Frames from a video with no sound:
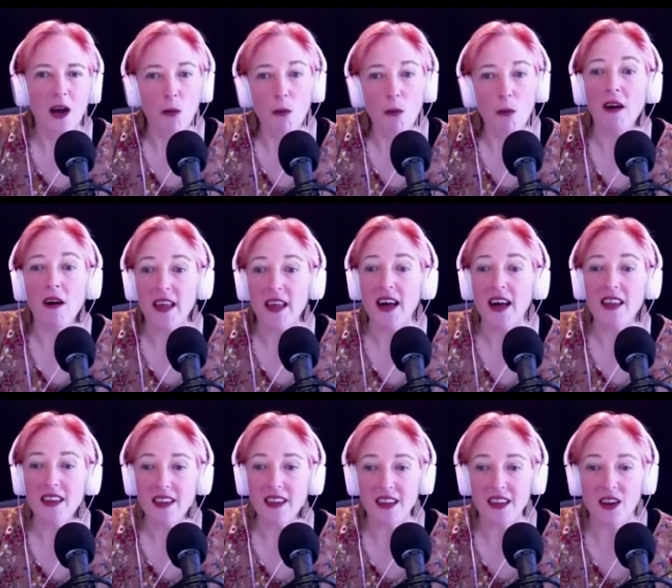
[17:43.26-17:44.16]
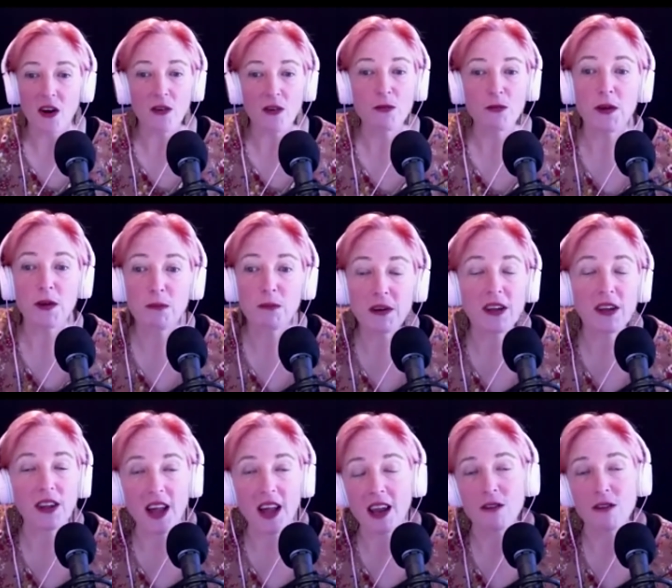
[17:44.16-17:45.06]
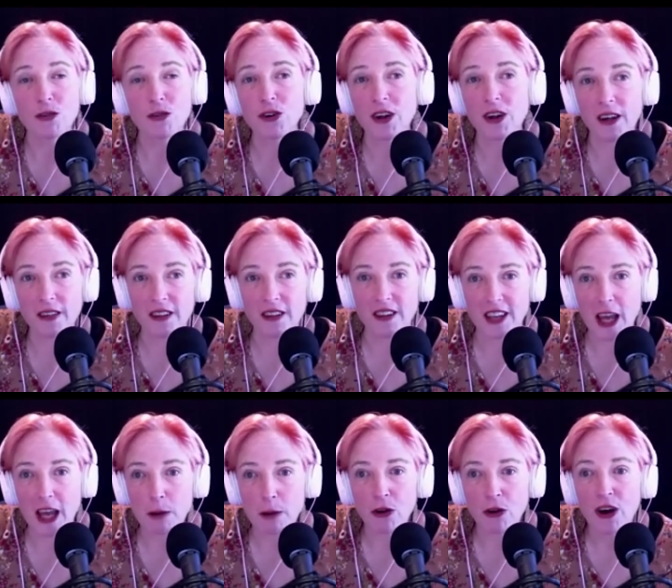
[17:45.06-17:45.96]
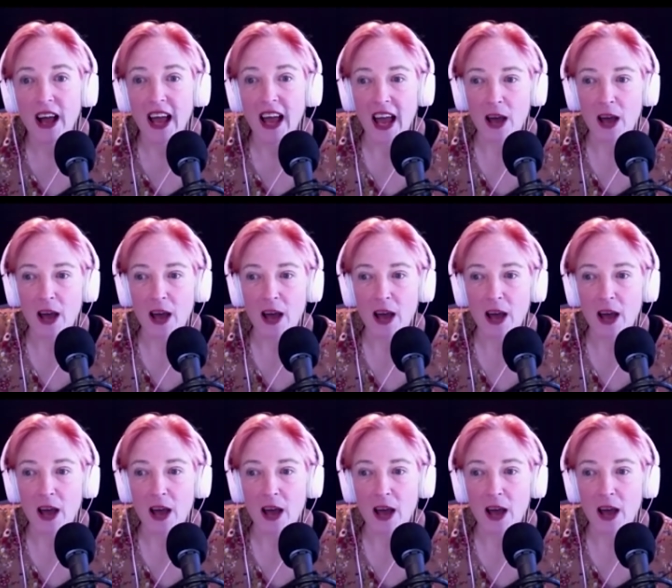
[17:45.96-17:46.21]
Well, that, you know, we put a lot of food on the table.